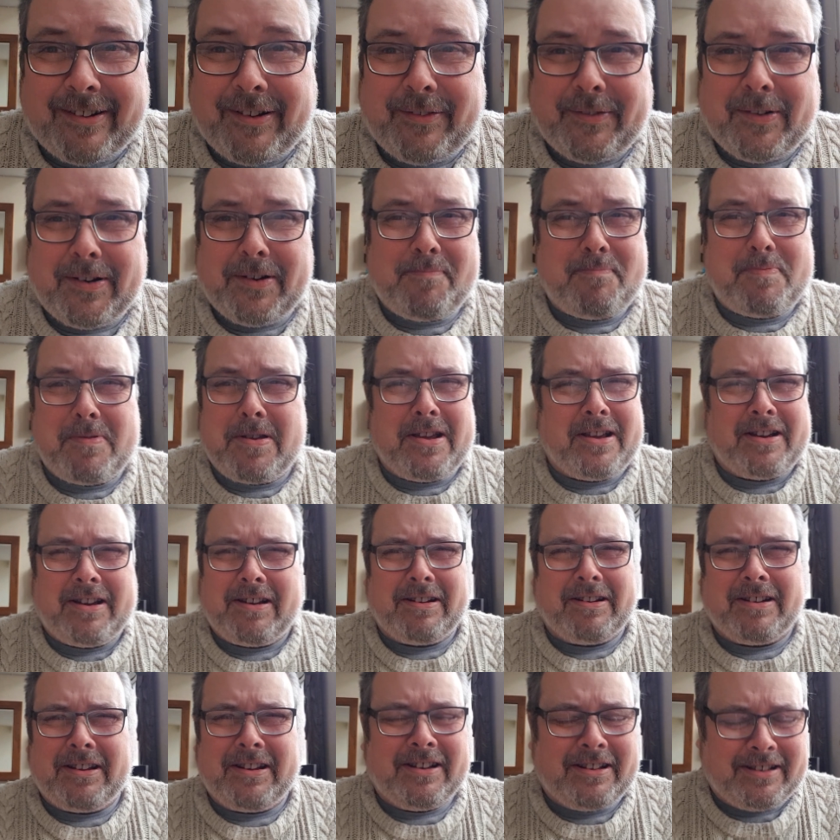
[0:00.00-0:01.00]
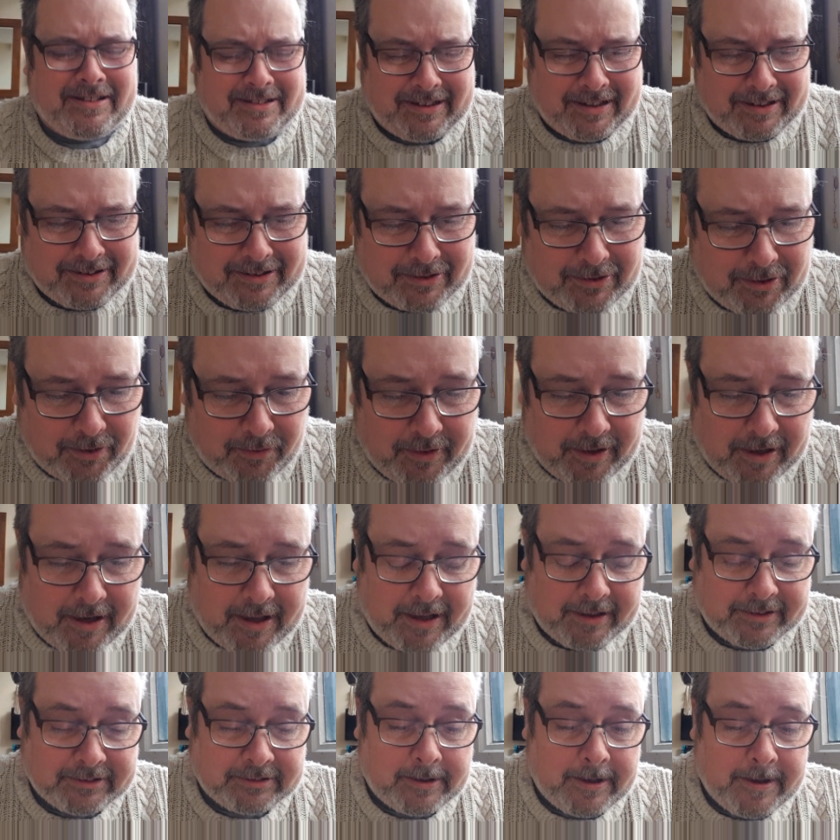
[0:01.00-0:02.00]
what "Be kind" tattooed on the
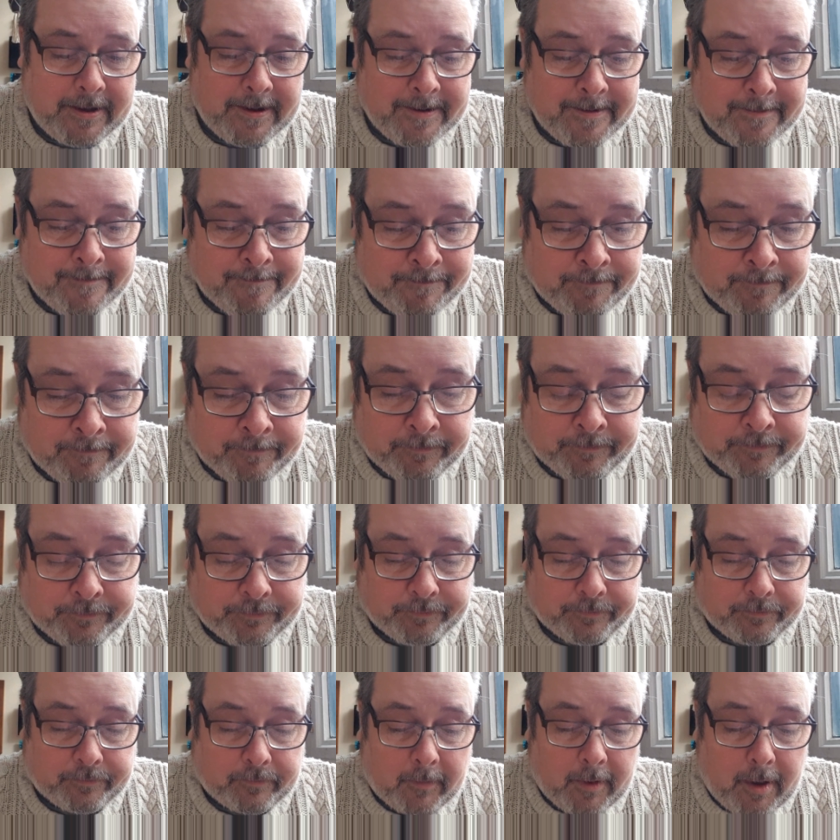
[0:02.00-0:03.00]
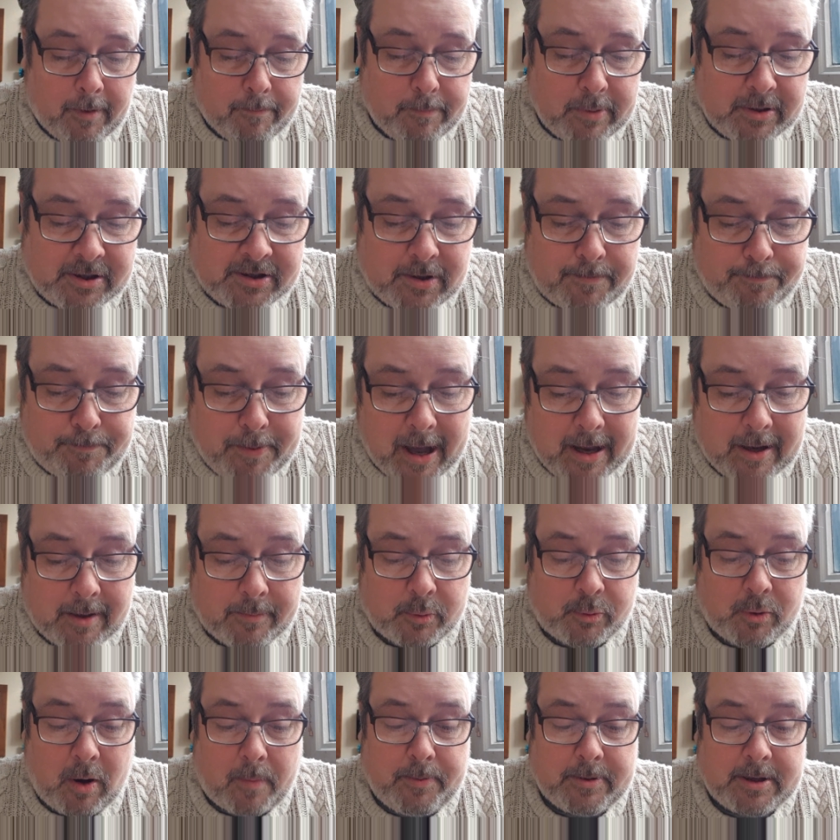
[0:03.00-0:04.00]
legs? Mr.
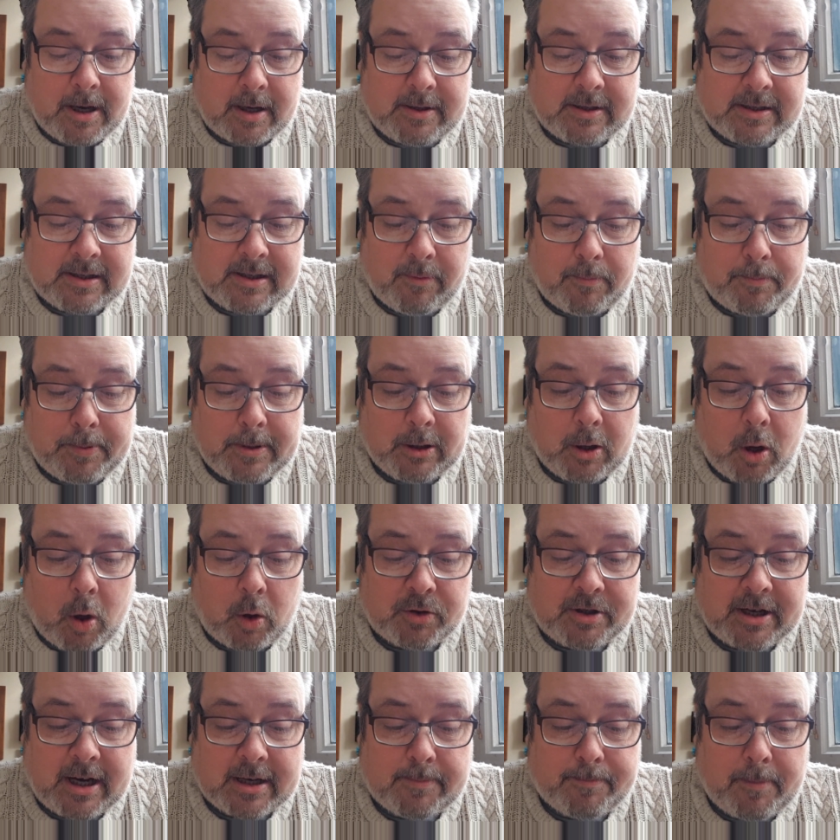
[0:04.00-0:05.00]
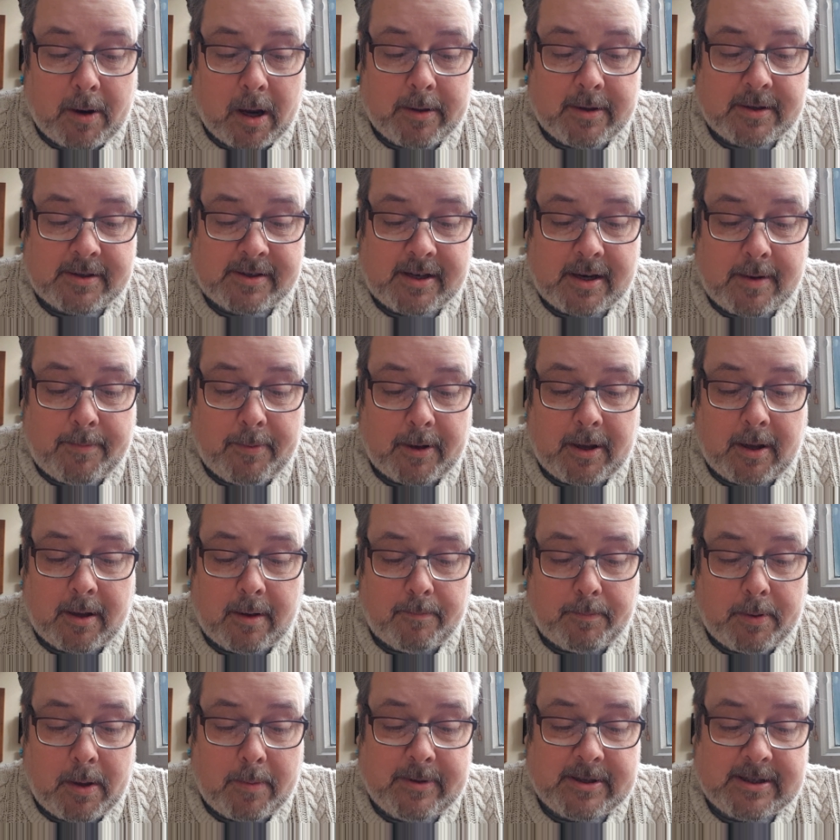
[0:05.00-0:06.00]
Banham's representative have been contacted by the
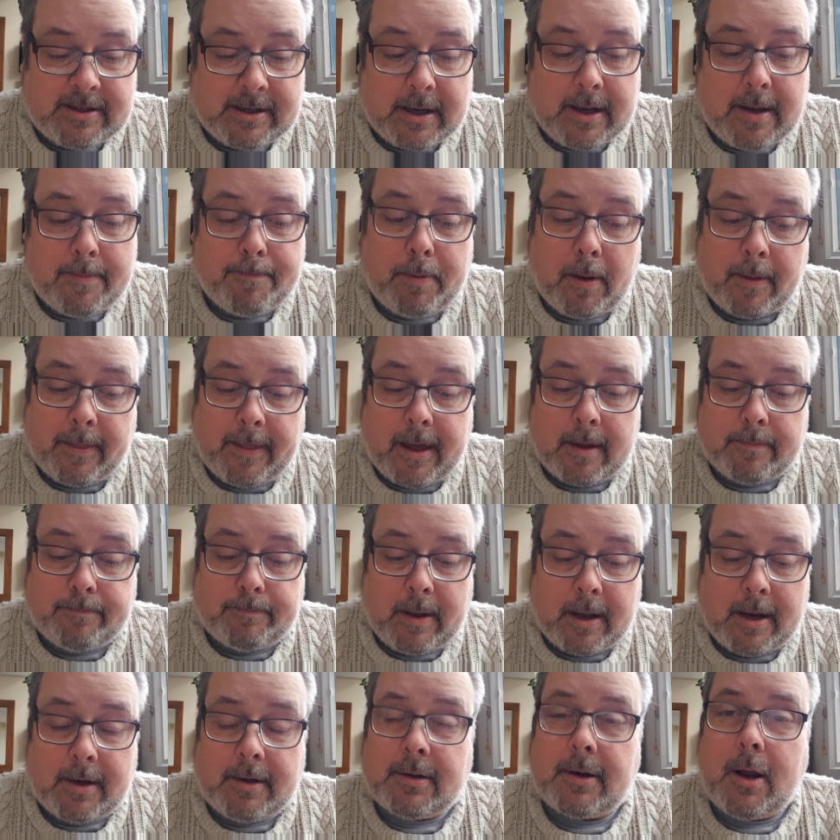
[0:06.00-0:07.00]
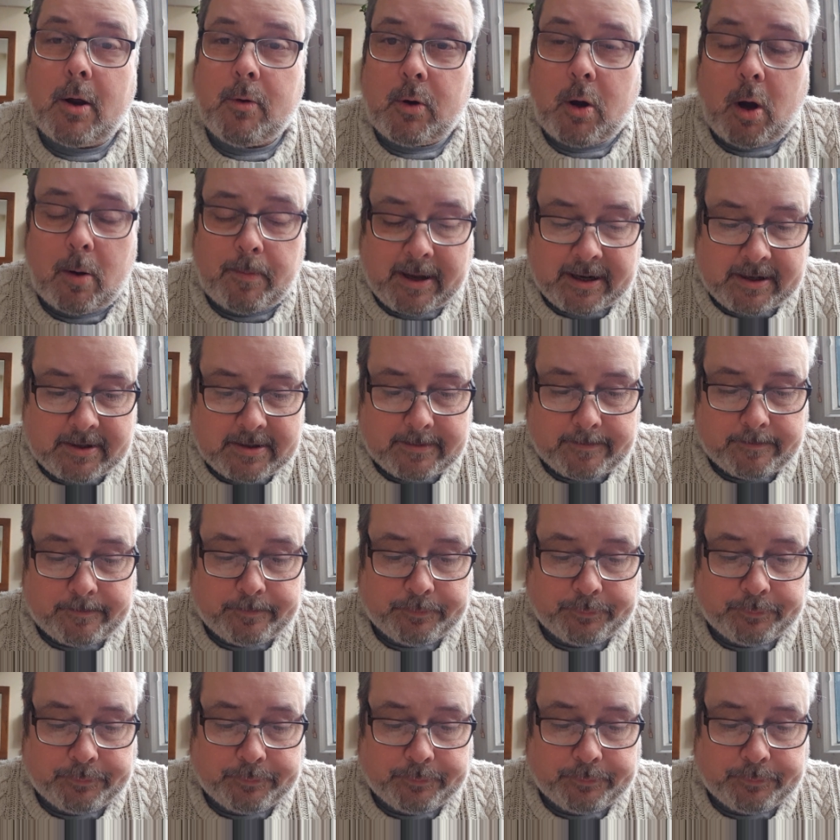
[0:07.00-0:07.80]
BBC, but they have made no comment.